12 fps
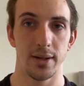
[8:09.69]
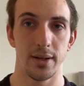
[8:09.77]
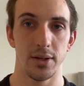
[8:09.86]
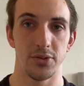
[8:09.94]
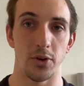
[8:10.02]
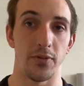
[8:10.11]

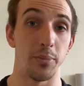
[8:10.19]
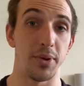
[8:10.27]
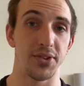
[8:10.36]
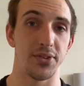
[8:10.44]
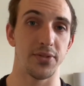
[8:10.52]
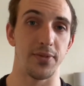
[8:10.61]
So if a
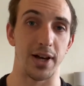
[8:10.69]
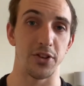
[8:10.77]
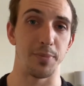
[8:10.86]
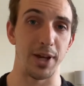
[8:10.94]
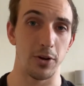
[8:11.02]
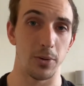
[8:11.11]
business files
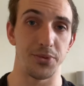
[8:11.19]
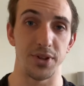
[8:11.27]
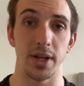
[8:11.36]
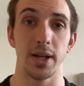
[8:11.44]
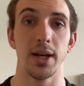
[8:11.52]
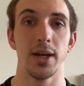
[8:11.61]

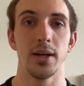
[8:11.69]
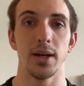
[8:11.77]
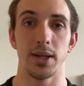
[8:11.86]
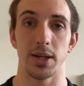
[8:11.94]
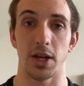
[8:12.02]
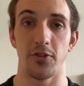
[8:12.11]
bankruptcy
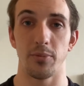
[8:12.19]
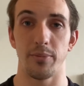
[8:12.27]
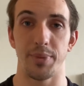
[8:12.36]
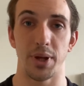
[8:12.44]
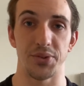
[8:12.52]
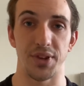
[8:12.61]
and the government
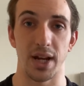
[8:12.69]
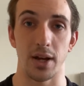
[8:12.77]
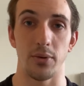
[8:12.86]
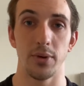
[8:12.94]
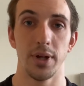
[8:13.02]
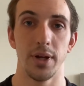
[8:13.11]
bails it
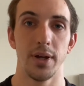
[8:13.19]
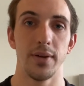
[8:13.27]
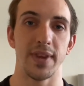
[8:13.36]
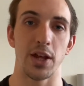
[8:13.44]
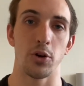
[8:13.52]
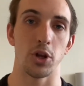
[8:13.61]
out,
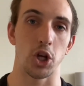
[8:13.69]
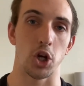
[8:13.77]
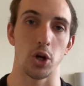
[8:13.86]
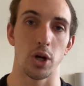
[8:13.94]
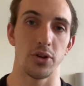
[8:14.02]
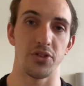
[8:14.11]
that'll
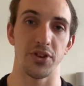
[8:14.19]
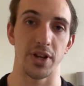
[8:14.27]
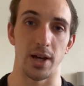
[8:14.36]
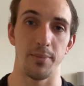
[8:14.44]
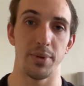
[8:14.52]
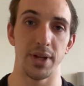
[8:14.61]
encourage the
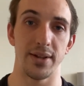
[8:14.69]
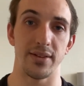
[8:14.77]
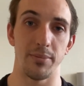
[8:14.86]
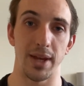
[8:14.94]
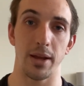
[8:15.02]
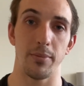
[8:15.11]
company to
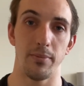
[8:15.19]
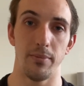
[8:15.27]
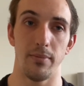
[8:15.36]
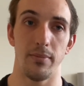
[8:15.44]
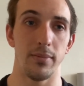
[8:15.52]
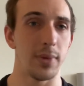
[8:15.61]
make
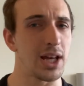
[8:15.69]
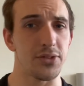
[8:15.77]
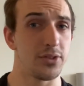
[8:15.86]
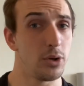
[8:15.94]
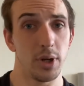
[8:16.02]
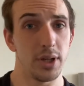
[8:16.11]
not
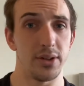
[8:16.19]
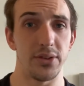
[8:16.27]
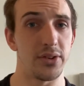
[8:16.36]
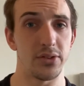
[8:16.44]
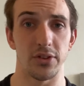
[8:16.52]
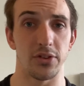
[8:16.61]
so good
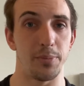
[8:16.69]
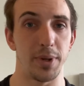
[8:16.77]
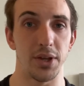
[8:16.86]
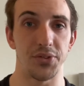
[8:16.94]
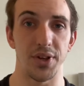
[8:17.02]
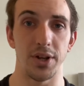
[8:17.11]
decisions
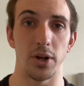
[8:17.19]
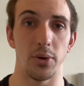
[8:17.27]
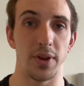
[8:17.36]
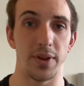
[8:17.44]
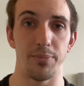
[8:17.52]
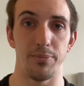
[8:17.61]
because they know
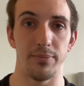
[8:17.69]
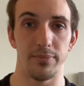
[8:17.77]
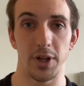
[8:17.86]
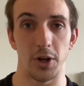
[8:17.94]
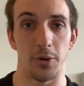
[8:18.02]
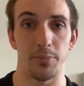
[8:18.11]

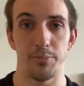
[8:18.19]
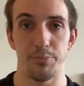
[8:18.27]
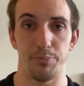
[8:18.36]
that,